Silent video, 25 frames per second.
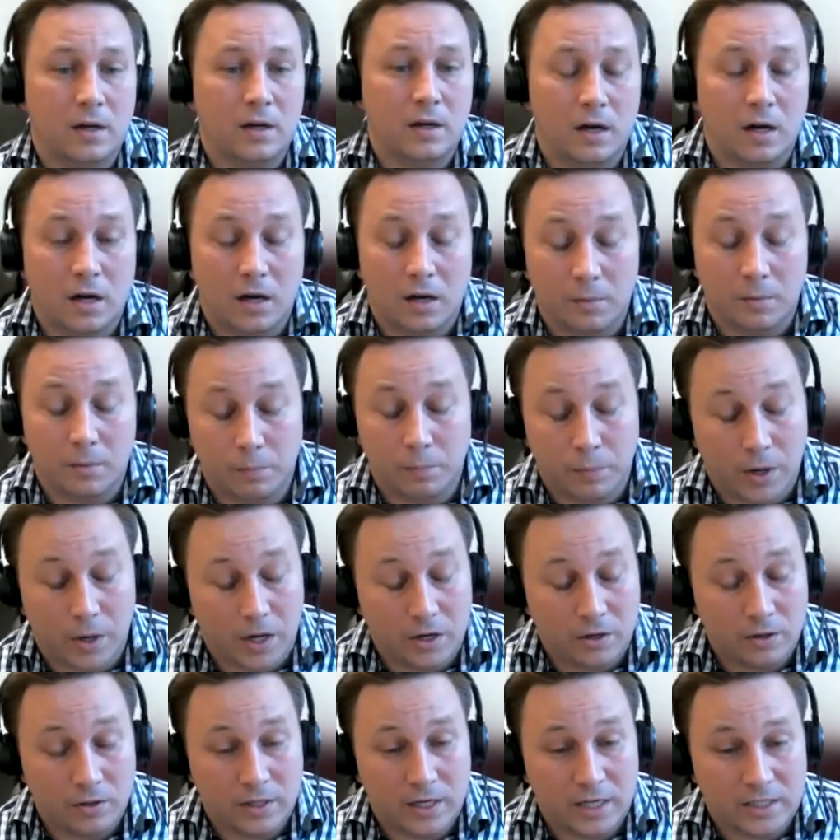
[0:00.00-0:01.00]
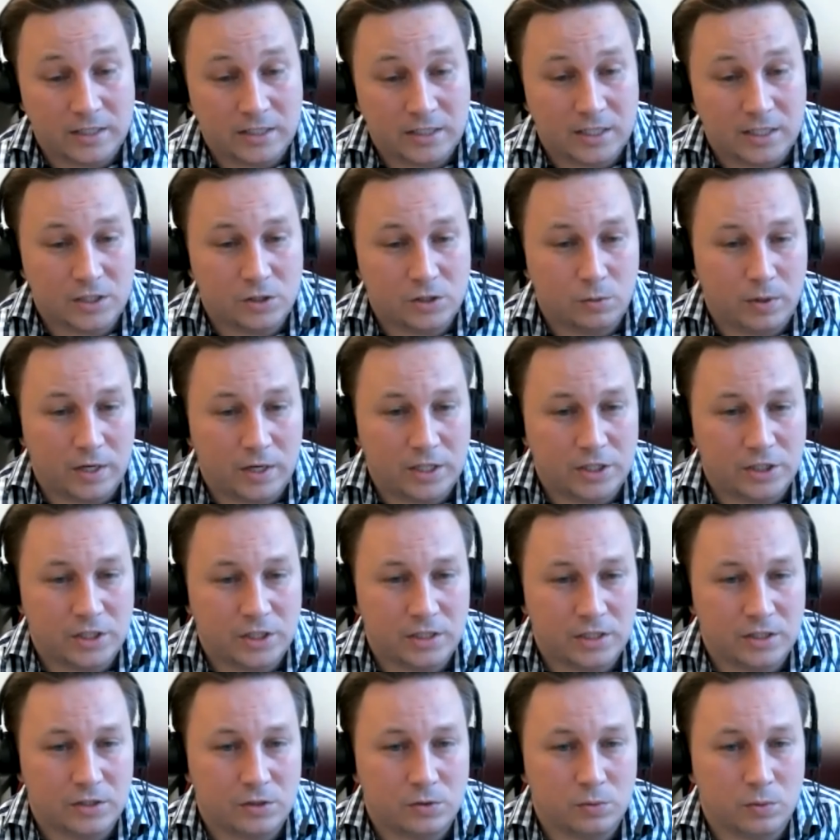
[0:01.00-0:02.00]
uh, bottleneck
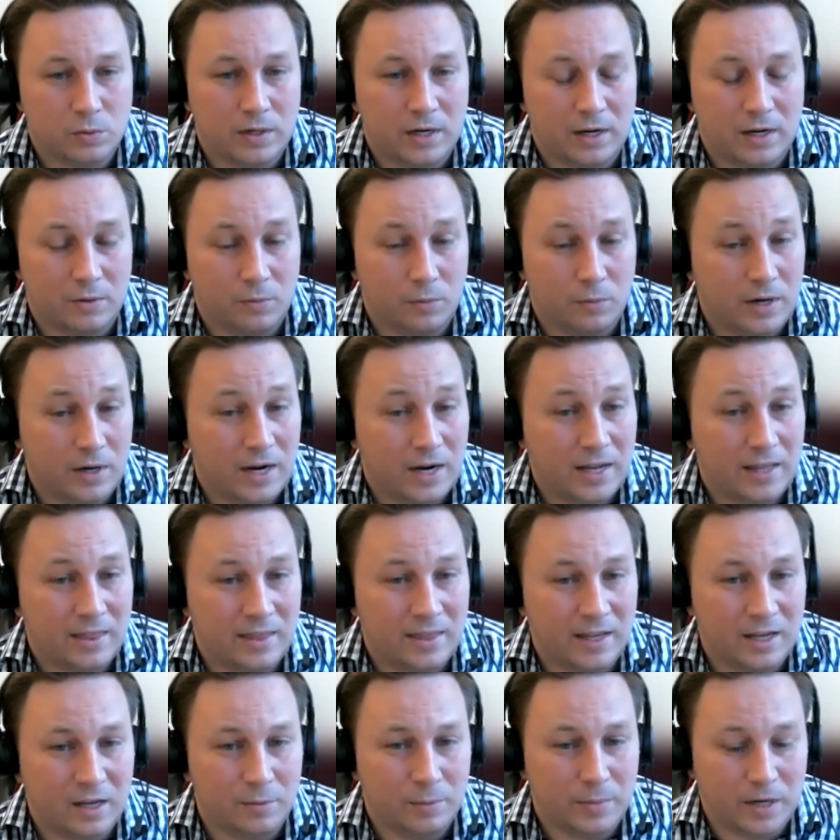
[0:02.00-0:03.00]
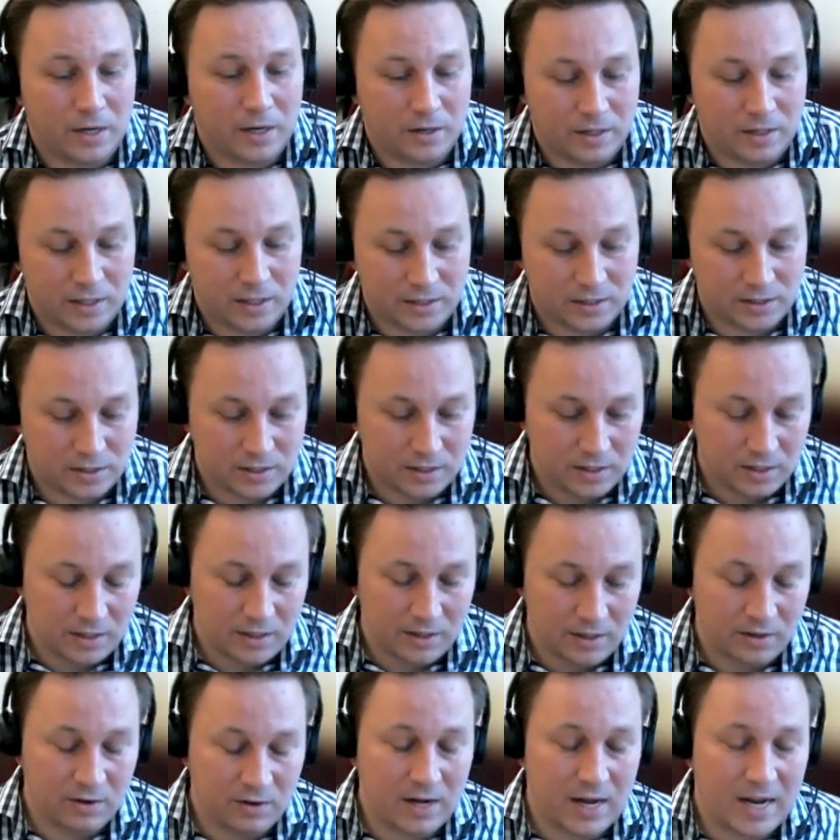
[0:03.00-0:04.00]
situations, what, what I think about is
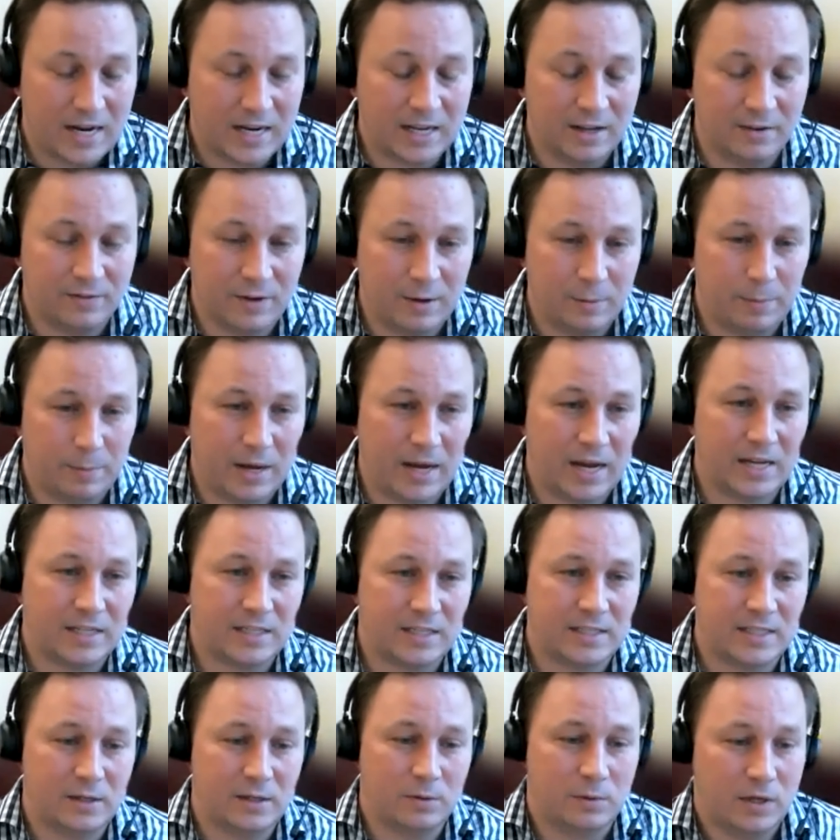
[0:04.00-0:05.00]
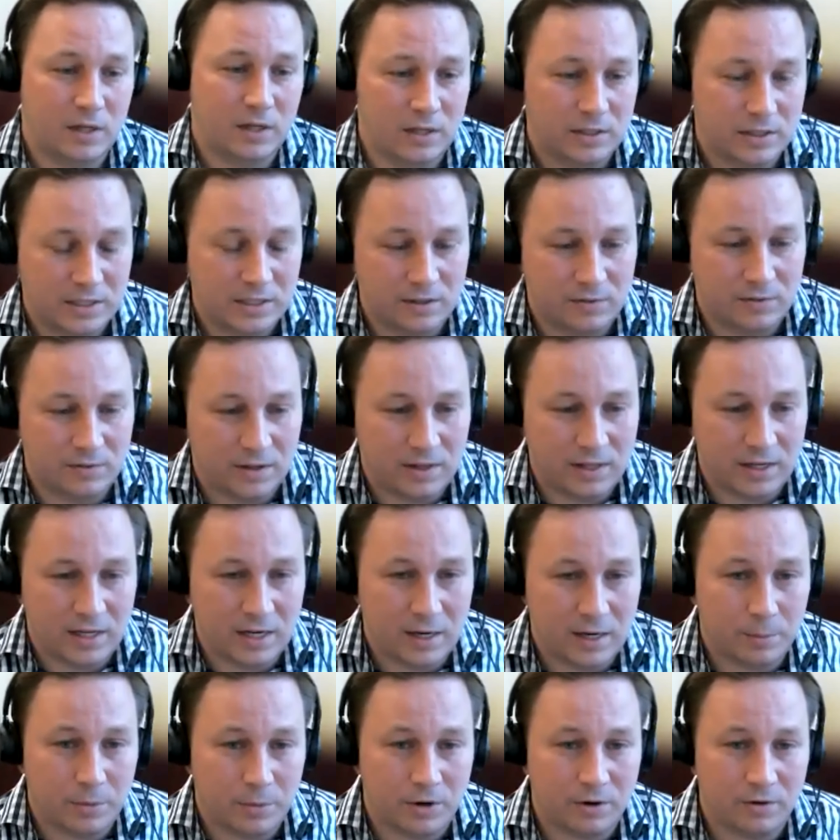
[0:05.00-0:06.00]
the lack of capacity relative to the
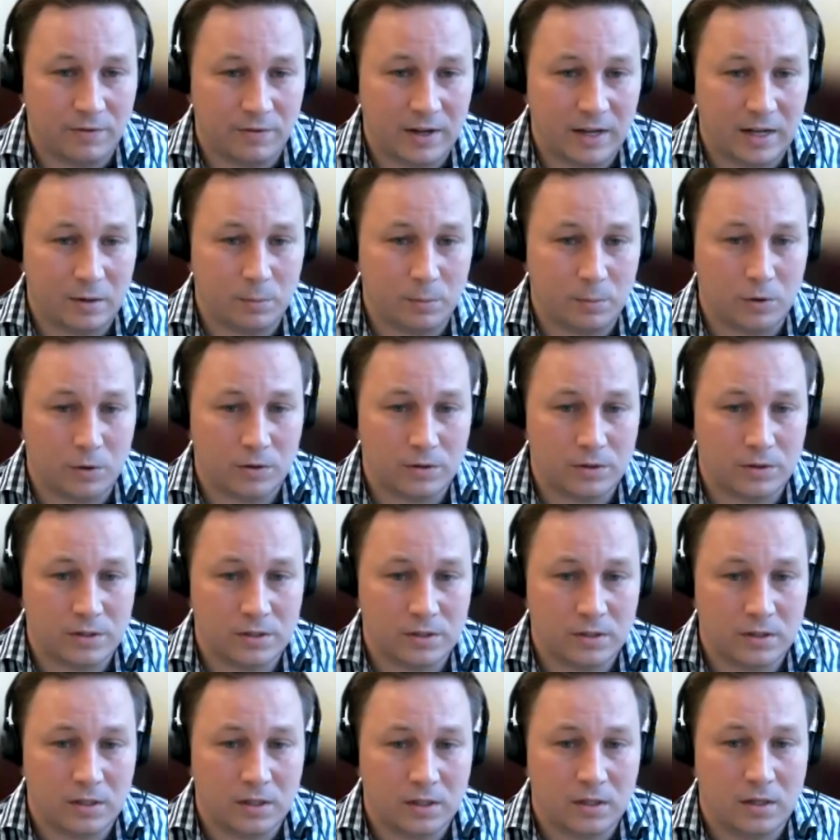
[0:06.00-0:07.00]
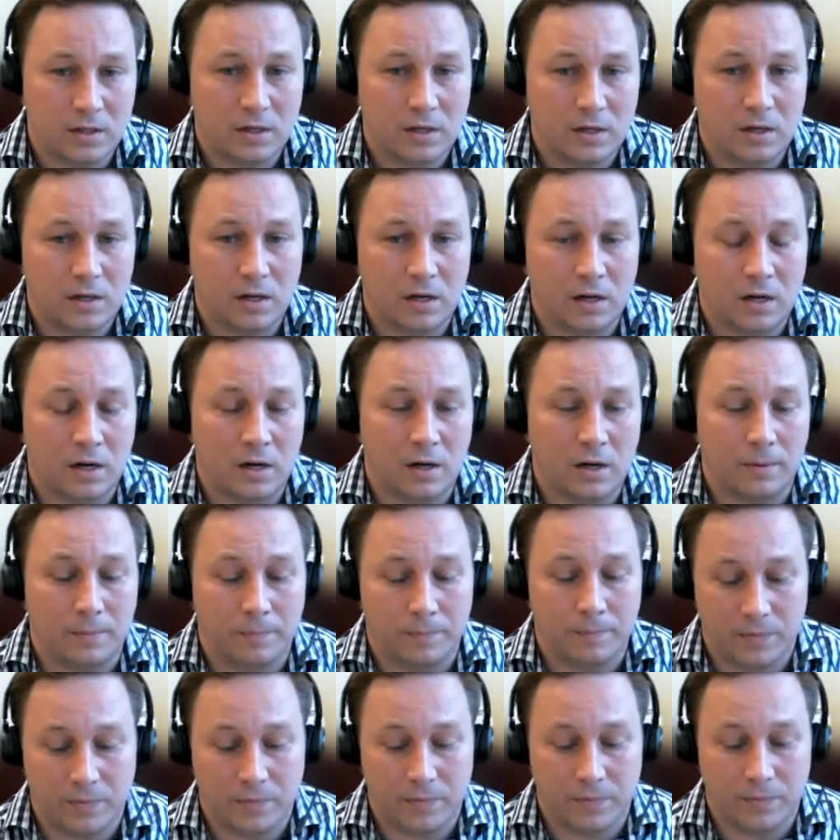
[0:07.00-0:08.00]
number of animals.
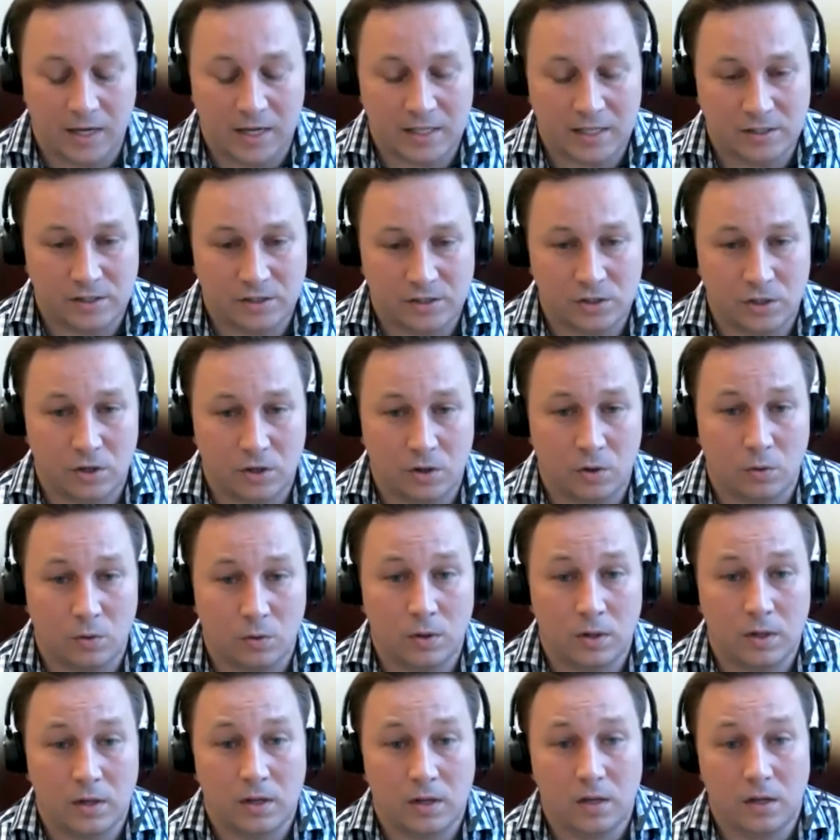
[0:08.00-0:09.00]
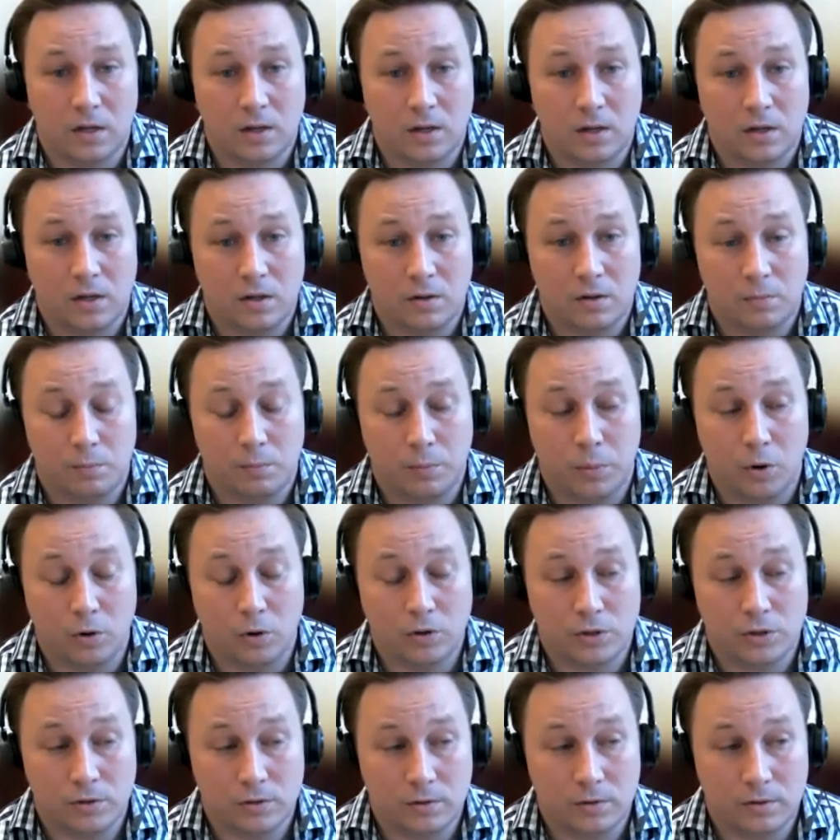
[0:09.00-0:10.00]
Um, and so
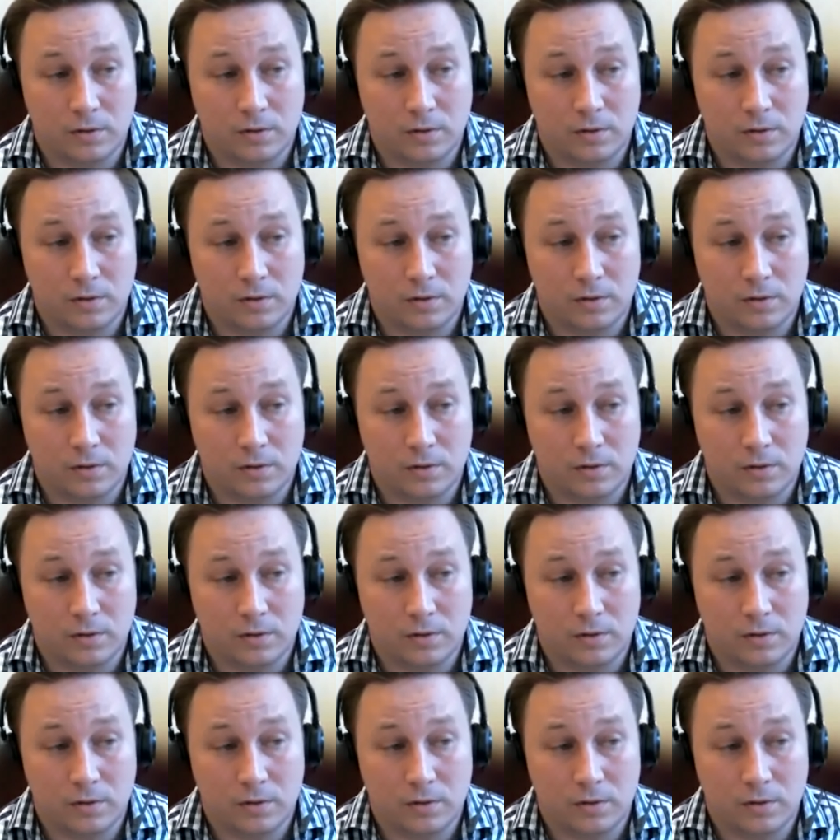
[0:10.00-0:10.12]
both